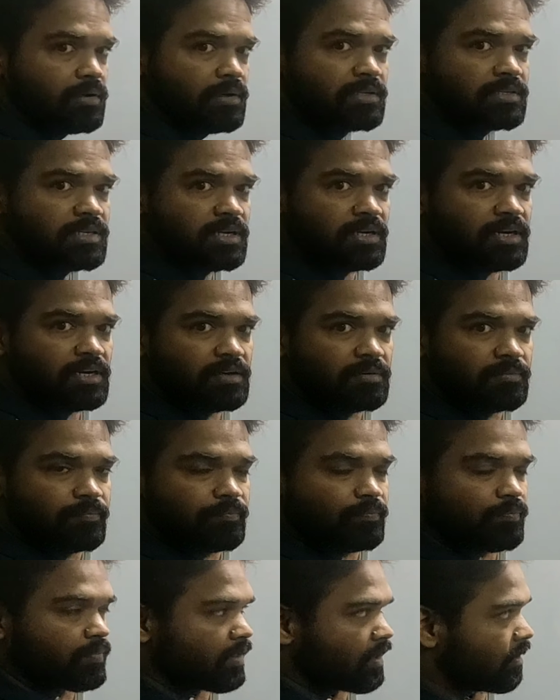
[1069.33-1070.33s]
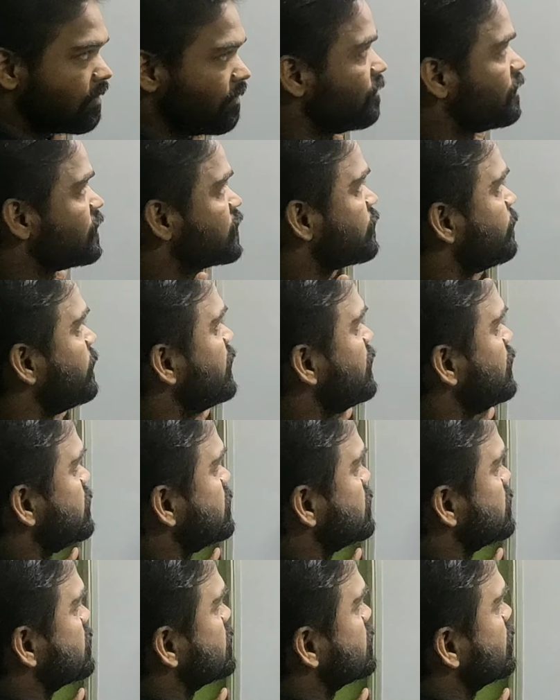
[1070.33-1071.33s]
Isn't it? Which
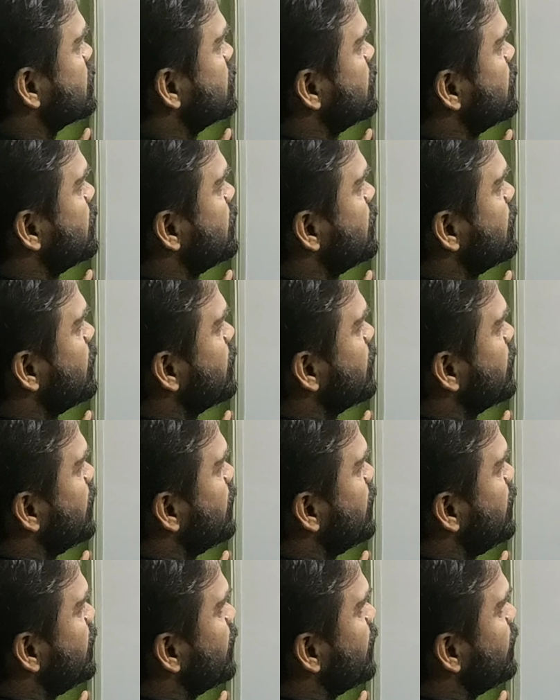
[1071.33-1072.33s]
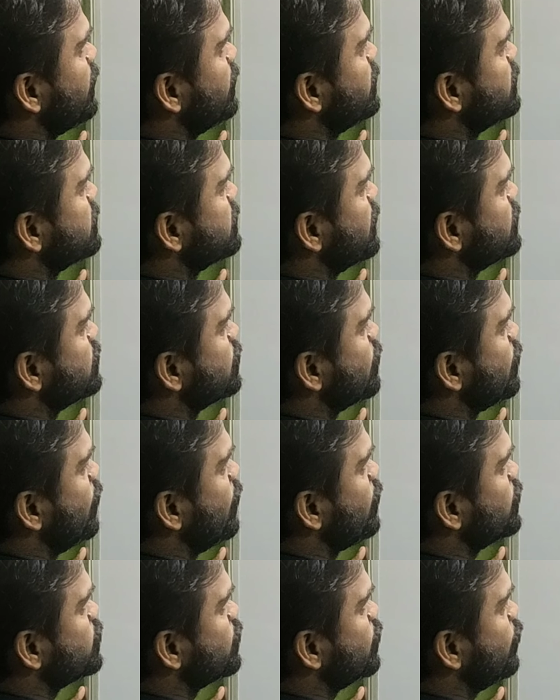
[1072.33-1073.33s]
means, can I write this as
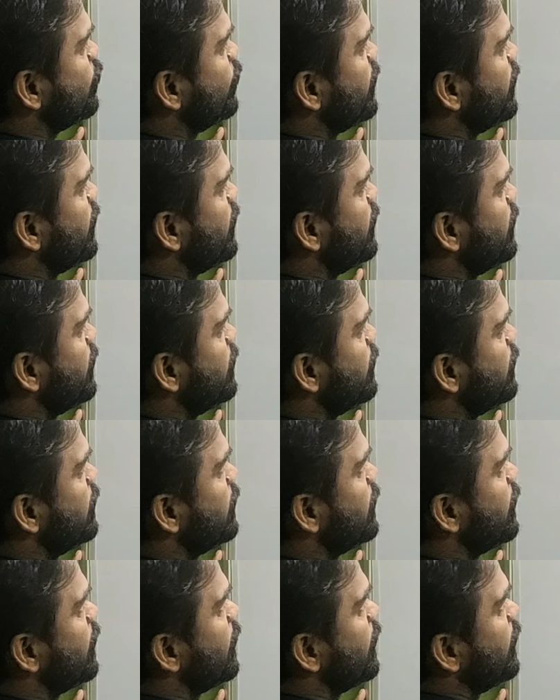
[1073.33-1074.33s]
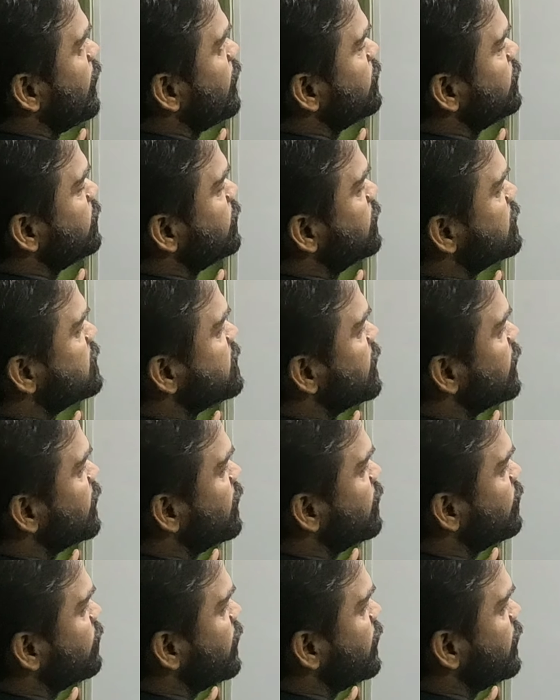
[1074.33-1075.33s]
cos square, and this I
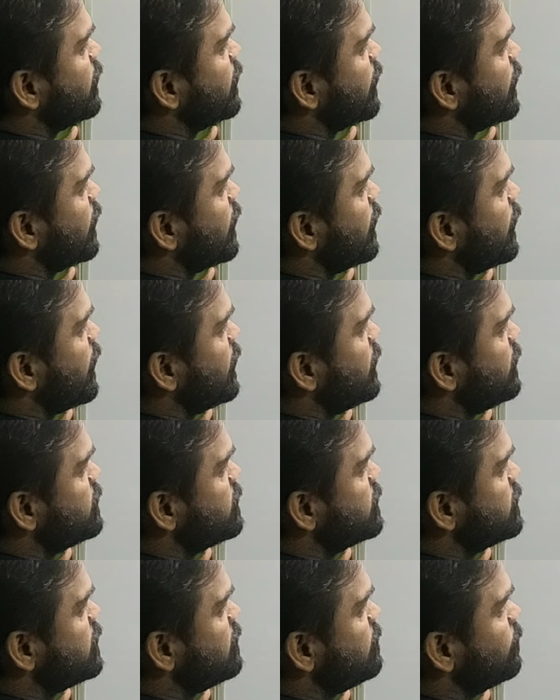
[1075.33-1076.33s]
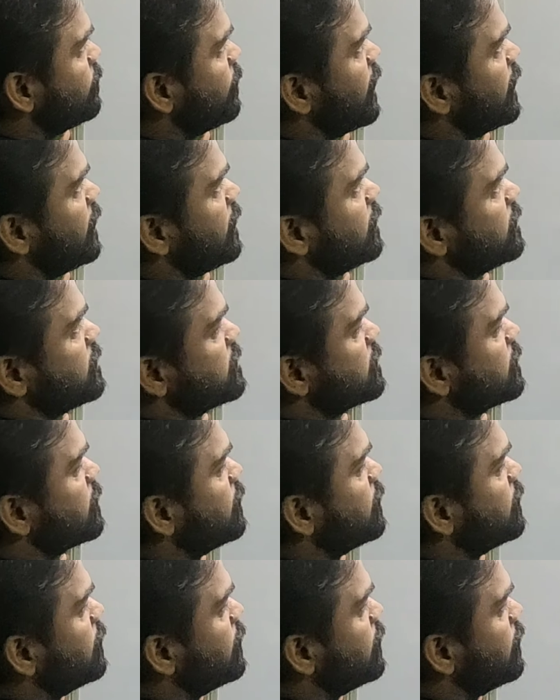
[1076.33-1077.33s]
can write 90 minus
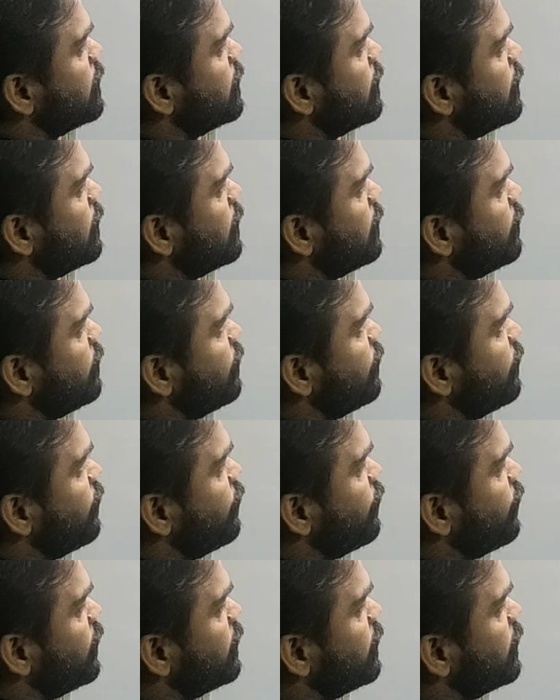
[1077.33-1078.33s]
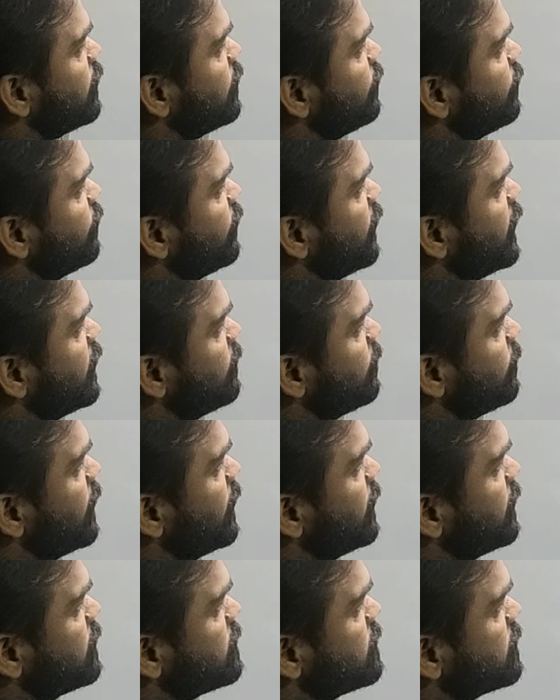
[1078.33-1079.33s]
45
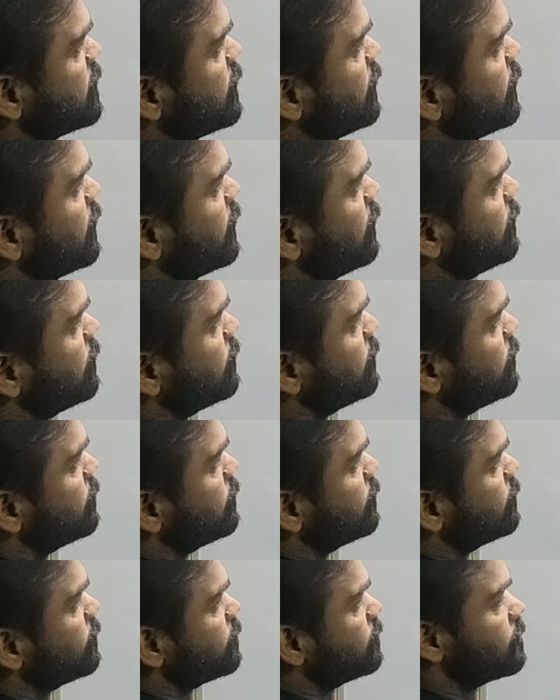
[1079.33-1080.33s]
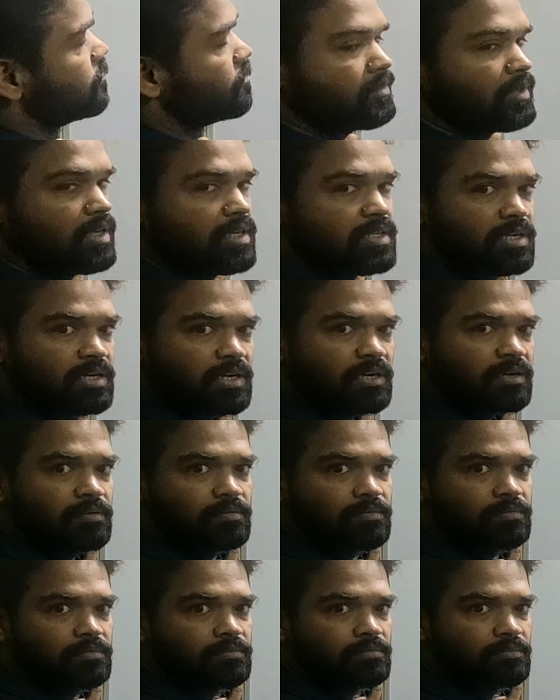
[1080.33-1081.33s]
minus theta. Isn't it?
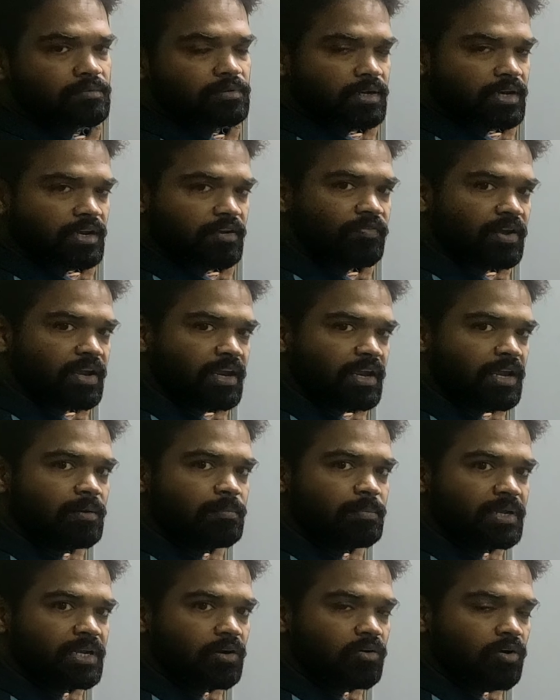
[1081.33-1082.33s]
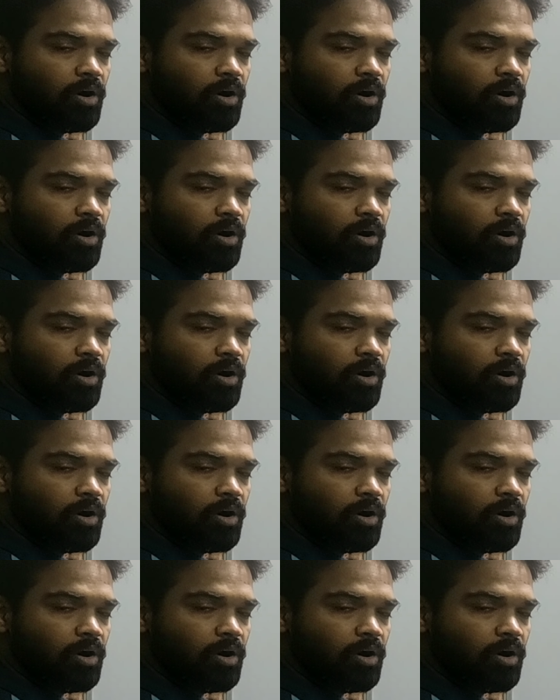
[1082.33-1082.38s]
If A and B are